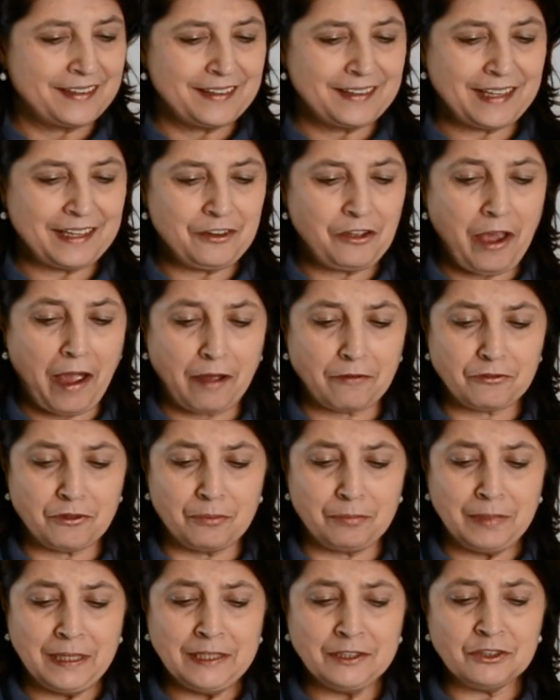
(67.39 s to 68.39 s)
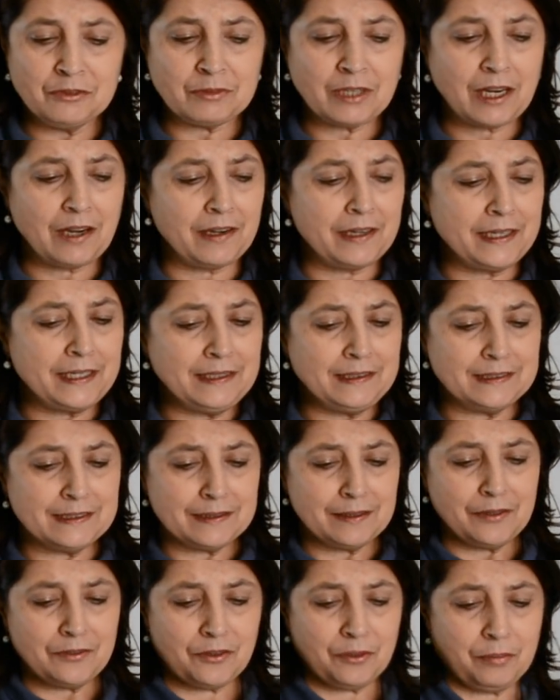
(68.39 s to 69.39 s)
Then you have the medium kind.
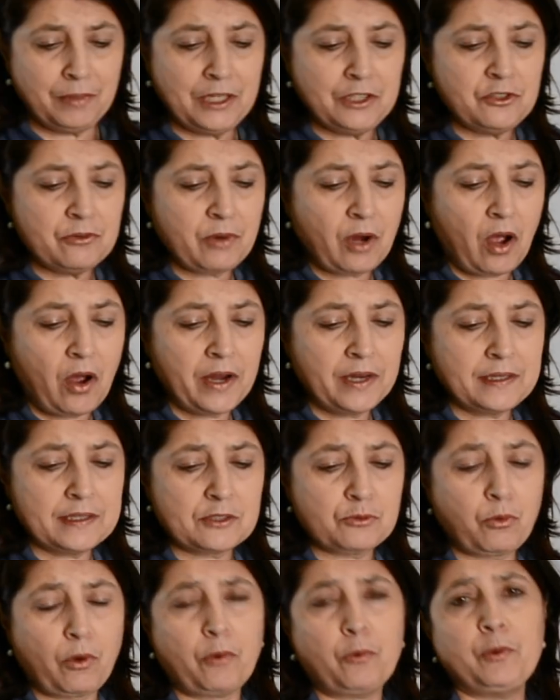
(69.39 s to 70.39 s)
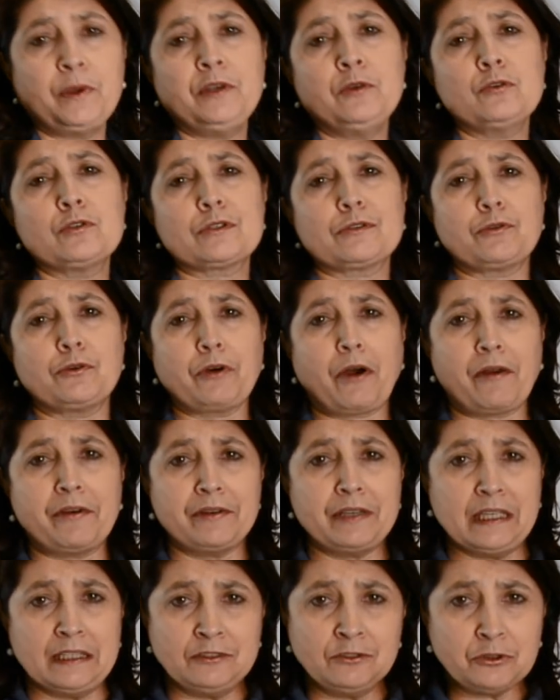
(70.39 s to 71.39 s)
The medium kind is what we use for our
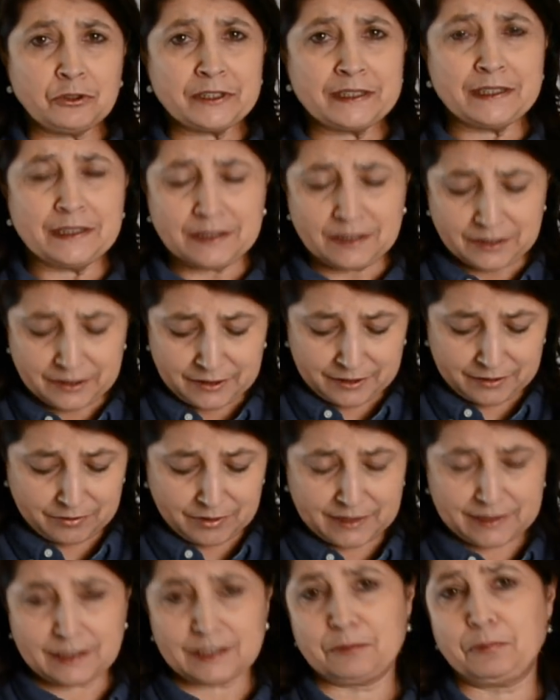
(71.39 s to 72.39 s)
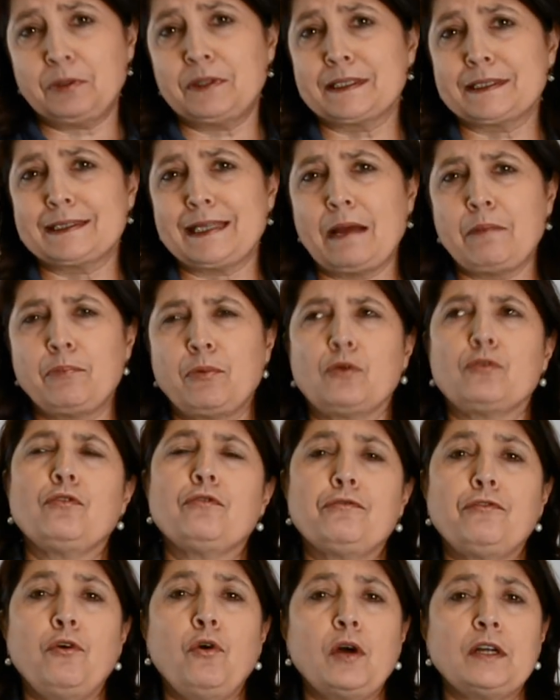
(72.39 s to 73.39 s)
Yento scissors. This is, for example, the
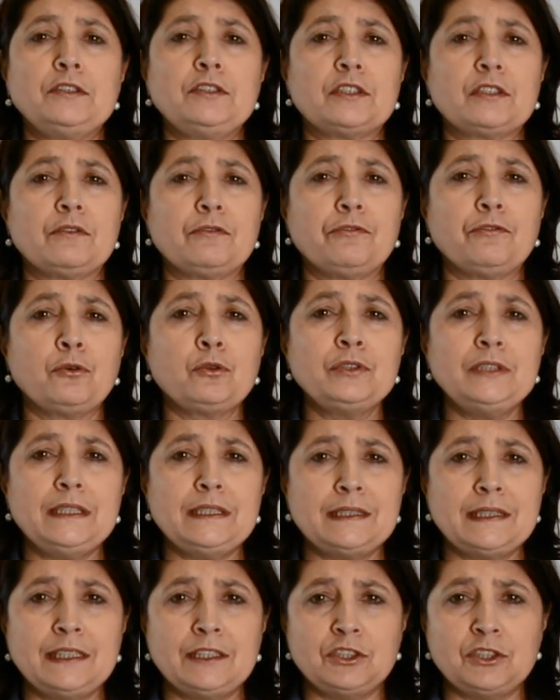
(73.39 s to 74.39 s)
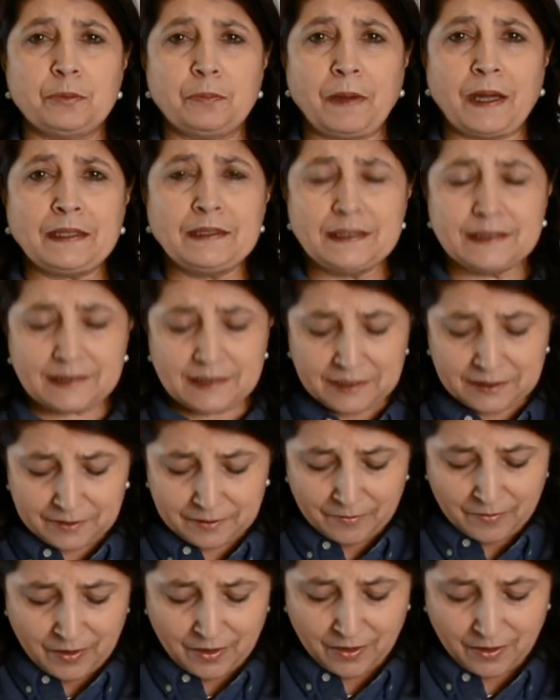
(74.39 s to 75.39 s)
440C Japan steel.
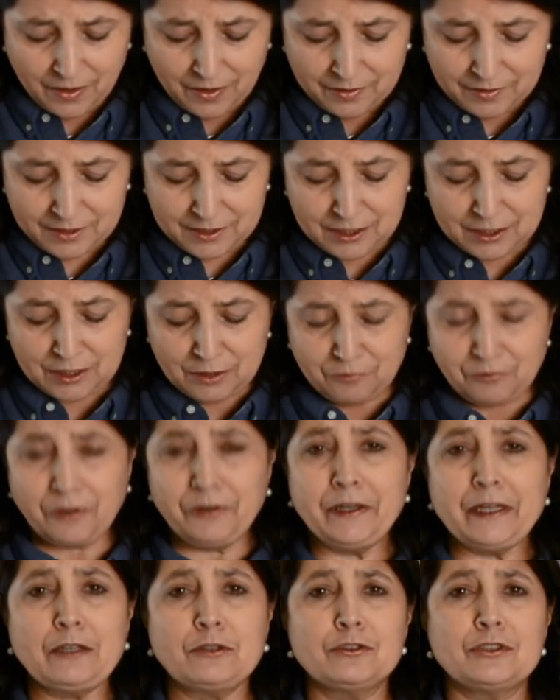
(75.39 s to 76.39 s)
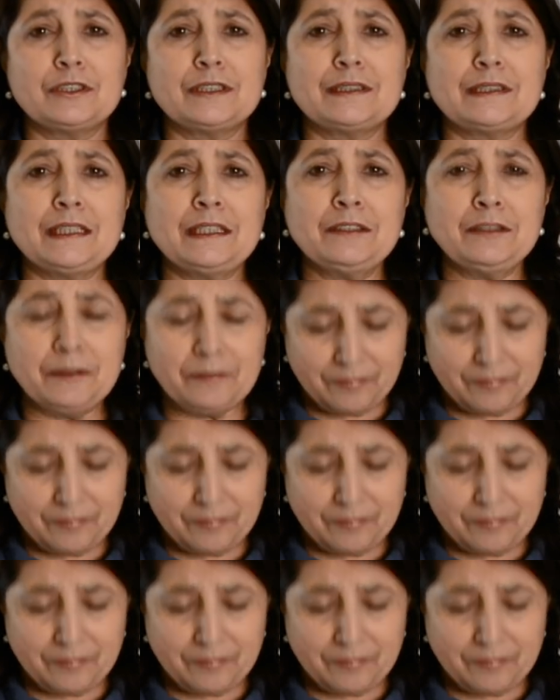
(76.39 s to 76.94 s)
This is a very good steel.